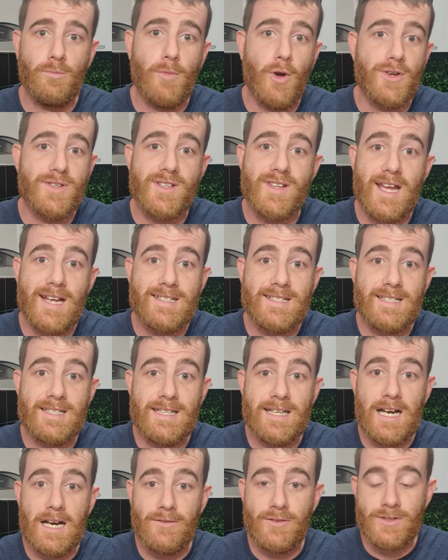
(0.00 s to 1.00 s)
Most of that's in
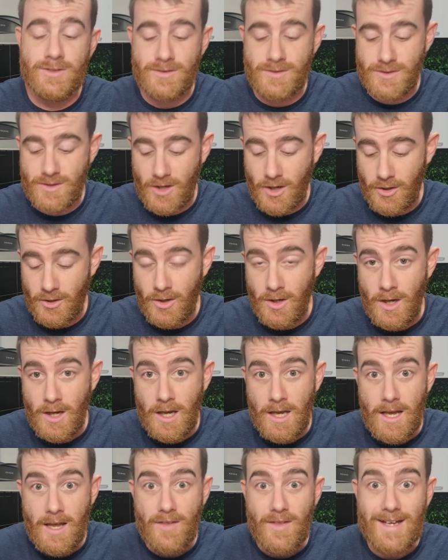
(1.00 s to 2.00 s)
the oven. So,
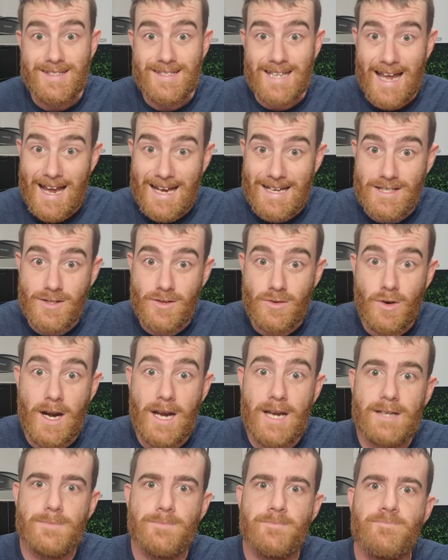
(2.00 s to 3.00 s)
they taste
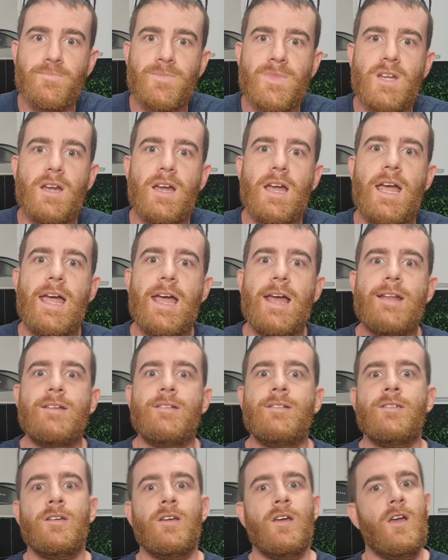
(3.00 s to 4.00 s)
great and
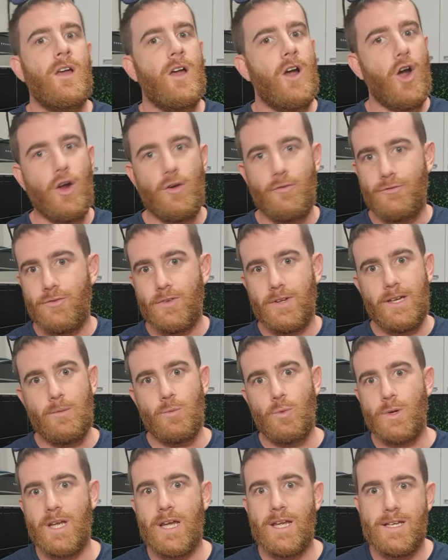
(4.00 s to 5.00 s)
hopefully
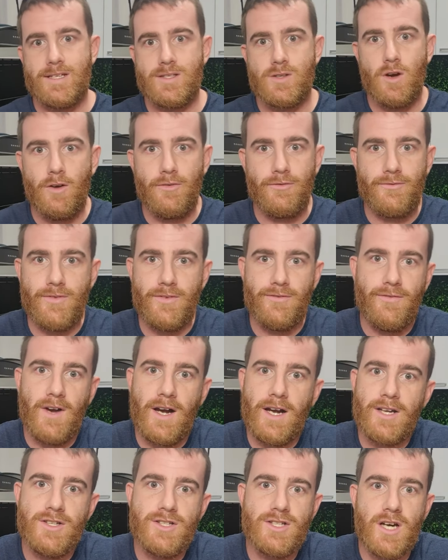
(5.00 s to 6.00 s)
we'll get you off the
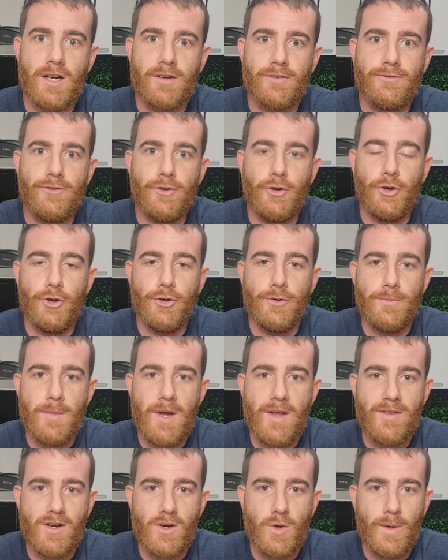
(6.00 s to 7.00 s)
fucking junk food
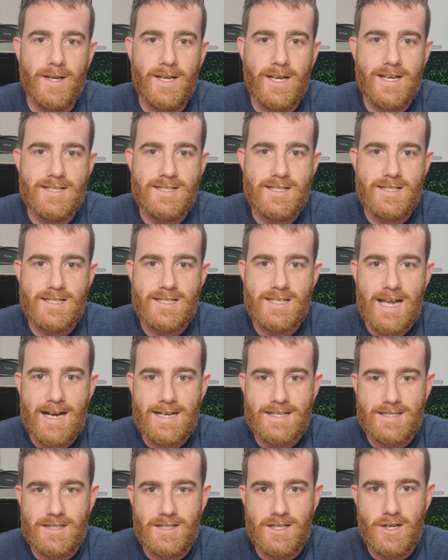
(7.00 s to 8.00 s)
and the quick easy
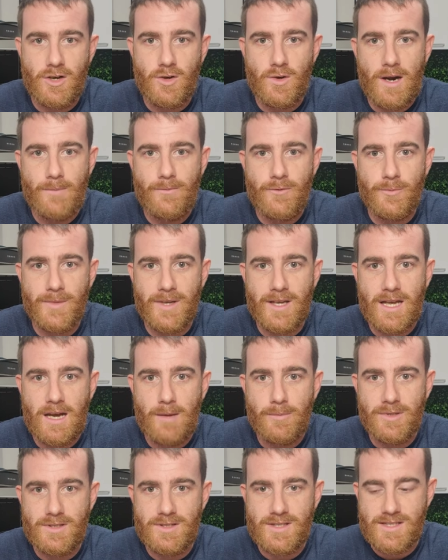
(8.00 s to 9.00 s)
snacks that you can grab from the
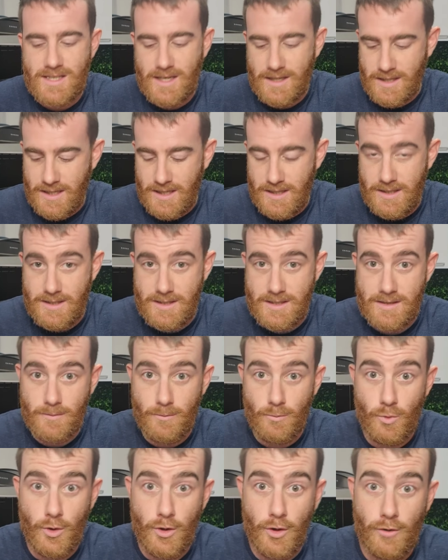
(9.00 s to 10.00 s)
cupboard and start getting you
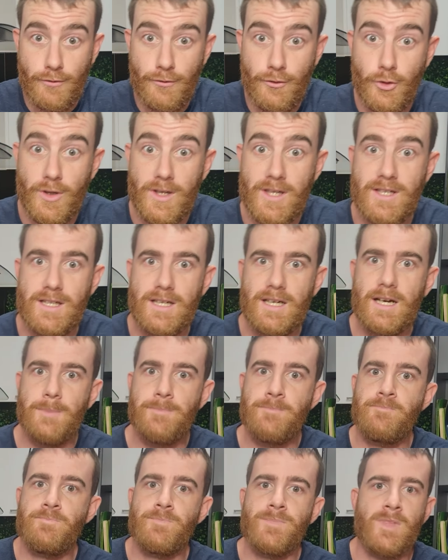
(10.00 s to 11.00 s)
some real food into you.
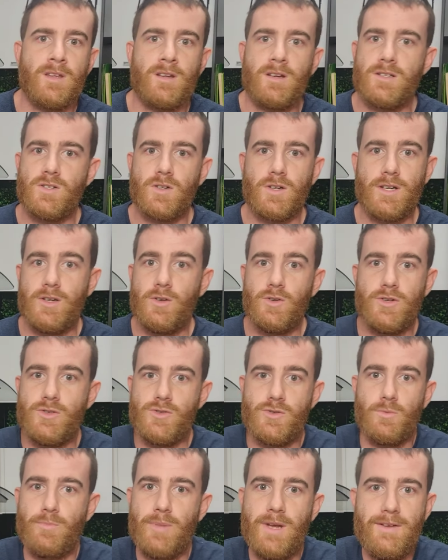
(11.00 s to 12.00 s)
Because like
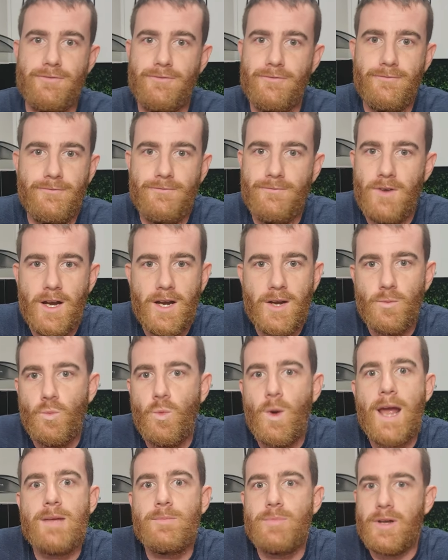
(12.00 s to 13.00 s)
you'll be fucking
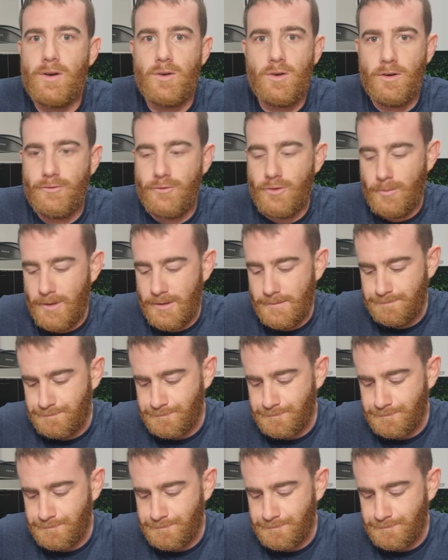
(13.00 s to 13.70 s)
way better off from it.